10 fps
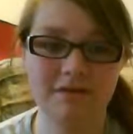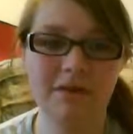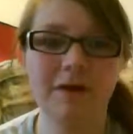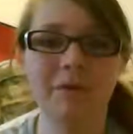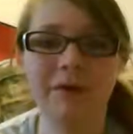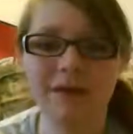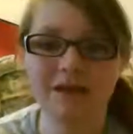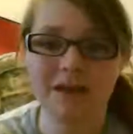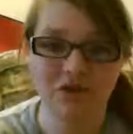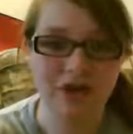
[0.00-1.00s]
Well, I want to
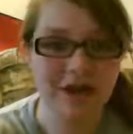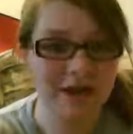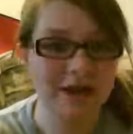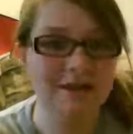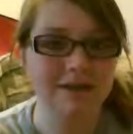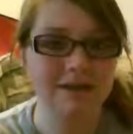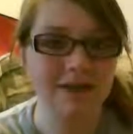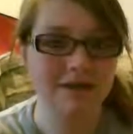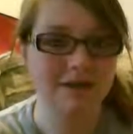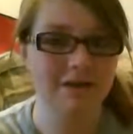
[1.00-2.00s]
say try to get
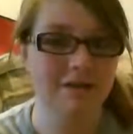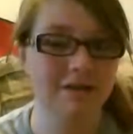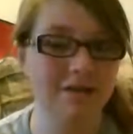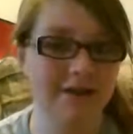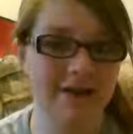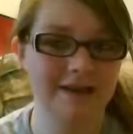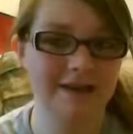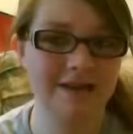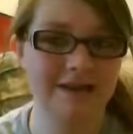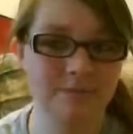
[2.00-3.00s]
together and
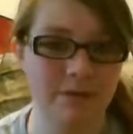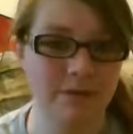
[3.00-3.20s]
organize this,